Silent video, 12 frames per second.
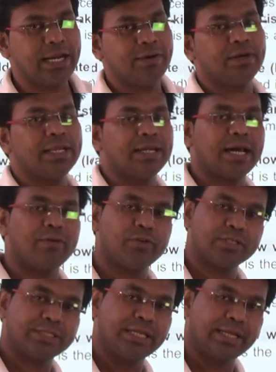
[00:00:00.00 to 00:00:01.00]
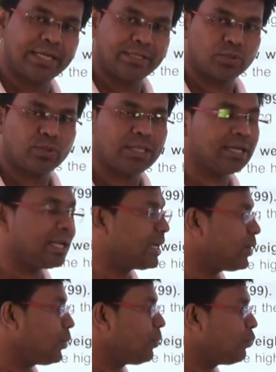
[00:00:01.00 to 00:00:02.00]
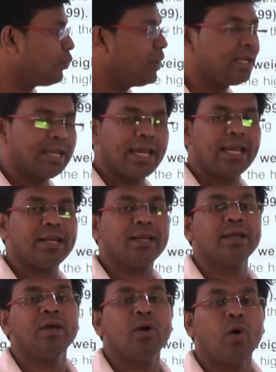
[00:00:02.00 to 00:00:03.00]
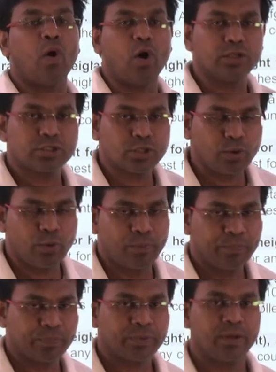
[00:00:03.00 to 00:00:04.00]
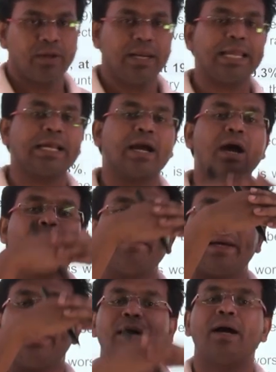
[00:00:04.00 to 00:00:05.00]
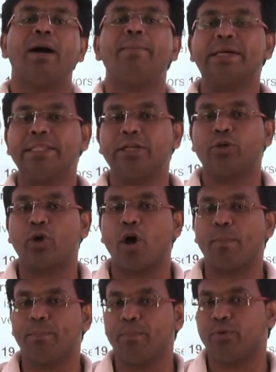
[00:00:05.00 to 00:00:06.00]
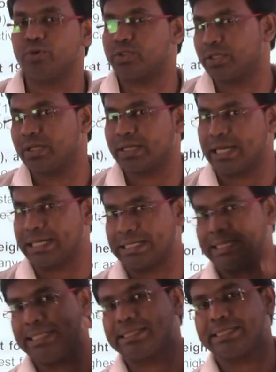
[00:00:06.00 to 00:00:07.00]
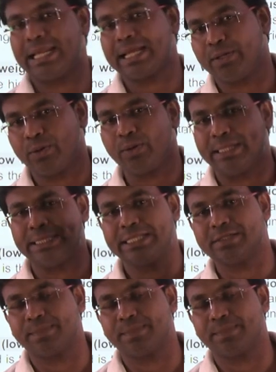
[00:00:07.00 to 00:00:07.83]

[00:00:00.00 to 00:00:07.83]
level in our children, so that, like, you know, we can also, like, come among the topmost countries, like, you know, in this